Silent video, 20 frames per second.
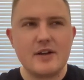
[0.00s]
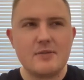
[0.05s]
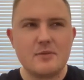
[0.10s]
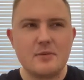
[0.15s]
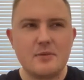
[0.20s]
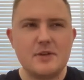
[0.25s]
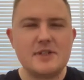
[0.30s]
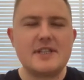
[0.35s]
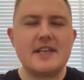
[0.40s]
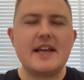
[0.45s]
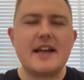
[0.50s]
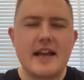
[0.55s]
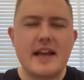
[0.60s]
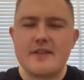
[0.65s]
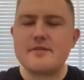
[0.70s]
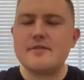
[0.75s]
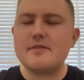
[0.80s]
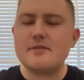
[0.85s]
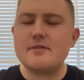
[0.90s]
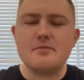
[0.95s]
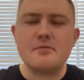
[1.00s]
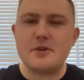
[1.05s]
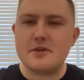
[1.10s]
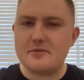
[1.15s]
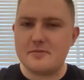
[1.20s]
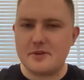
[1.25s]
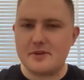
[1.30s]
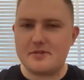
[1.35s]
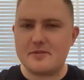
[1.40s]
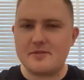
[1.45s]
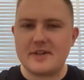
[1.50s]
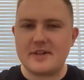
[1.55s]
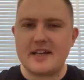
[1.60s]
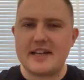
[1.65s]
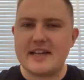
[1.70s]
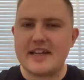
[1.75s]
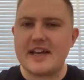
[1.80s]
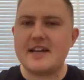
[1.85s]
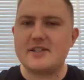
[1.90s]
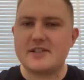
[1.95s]
was there ever a moment where
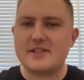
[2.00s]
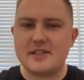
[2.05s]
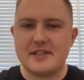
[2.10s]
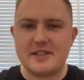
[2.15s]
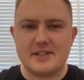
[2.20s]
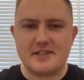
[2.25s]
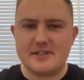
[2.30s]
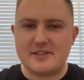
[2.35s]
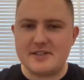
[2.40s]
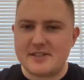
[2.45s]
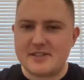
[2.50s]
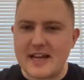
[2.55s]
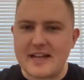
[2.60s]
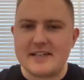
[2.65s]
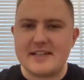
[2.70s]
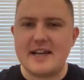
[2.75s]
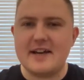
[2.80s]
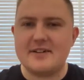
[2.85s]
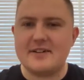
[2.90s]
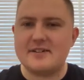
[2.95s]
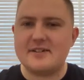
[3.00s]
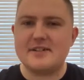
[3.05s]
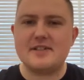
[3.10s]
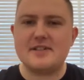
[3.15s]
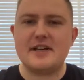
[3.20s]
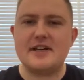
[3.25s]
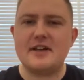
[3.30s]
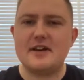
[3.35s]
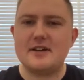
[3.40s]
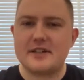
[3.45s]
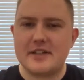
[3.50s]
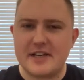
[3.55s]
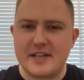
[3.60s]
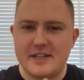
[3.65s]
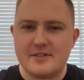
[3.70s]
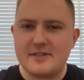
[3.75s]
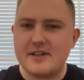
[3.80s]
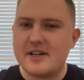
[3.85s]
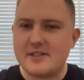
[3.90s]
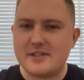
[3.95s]
he actually sat down and just said, okay,
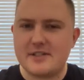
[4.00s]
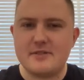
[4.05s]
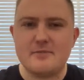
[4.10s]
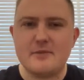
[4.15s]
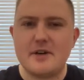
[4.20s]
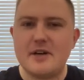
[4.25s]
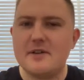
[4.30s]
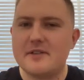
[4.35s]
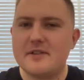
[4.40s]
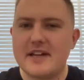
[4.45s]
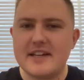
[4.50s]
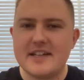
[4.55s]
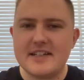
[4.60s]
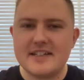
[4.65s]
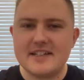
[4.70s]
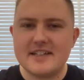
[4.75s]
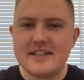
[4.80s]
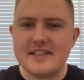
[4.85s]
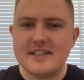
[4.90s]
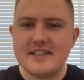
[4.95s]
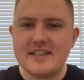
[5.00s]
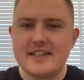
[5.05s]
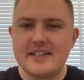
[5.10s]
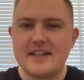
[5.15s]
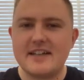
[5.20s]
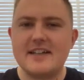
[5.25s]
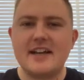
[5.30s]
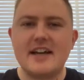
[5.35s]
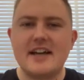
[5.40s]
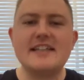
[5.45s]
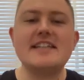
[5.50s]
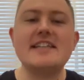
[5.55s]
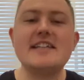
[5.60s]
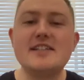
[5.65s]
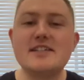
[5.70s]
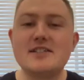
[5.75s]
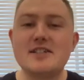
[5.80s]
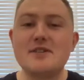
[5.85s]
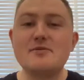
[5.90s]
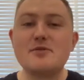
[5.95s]
you guys did well there, like at
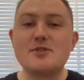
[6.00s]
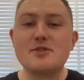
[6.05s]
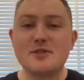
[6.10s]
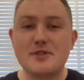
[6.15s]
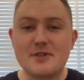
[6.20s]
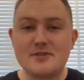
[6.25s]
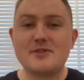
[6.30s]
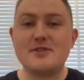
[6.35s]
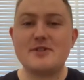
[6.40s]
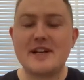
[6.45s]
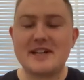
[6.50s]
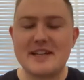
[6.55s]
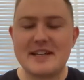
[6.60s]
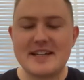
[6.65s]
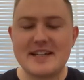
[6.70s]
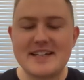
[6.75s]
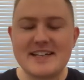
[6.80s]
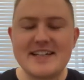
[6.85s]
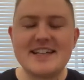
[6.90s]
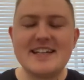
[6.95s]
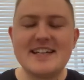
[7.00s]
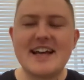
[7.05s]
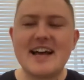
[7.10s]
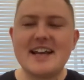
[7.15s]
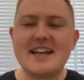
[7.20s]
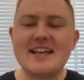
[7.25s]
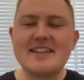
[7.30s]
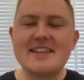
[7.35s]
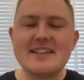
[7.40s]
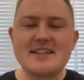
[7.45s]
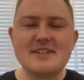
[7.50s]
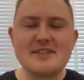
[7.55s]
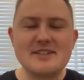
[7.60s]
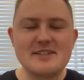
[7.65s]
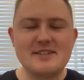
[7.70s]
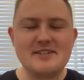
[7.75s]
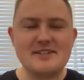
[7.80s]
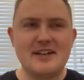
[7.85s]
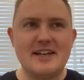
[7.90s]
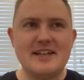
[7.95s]
least some sort of credit? And I think
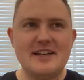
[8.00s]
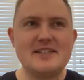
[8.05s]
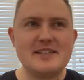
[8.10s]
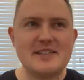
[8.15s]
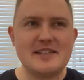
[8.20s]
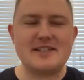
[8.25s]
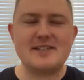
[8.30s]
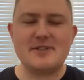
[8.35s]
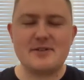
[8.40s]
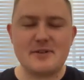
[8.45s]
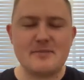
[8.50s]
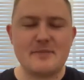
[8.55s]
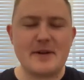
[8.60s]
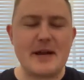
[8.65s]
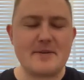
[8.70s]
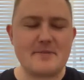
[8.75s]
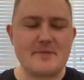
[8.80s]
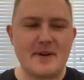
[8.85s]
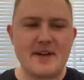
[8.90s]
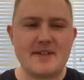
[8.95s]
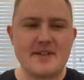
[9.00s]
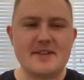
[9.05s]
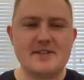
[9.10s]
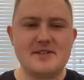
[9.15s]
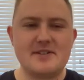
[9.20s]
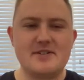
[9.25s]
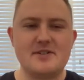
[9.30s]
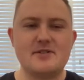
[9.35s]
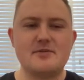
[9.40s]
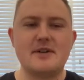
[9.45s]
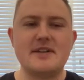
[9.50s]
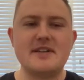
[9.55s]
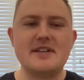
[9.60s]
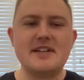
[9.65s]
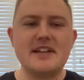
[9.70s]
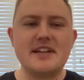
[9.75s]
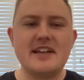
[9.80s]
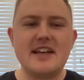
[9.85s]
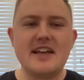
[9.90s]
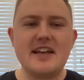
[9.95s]
I need to listen to it back, but I think she just went,
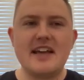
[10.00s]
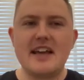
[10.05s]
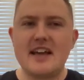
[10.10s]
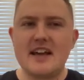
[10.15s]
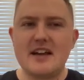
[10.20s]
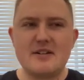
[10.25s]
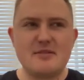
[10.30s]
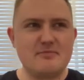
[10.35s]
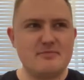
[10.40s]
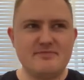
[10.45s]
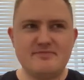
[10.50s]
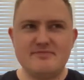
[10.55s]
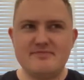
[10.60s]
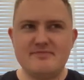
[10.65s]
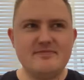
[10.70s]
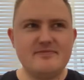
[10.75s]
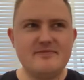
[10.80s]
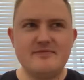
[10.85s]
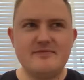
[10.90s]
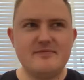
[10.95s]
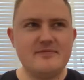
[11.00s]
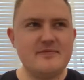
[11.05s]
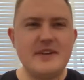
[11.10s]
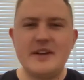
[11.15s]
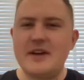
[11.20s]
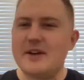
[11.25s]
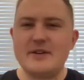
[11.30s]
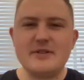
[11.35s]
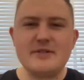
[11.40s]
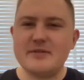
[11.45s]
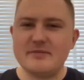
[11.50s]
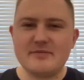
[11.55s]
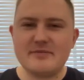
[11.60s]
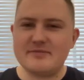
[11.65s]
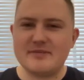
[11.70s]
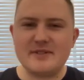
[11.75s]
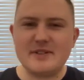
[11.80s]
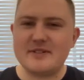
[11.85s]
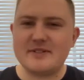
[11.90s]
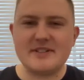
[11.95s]
no,
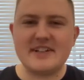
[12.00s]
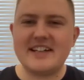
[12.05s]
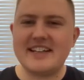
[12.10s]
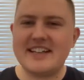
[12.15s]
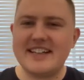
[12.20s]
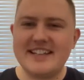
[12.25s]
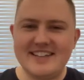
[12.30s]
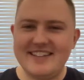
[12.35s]
not really.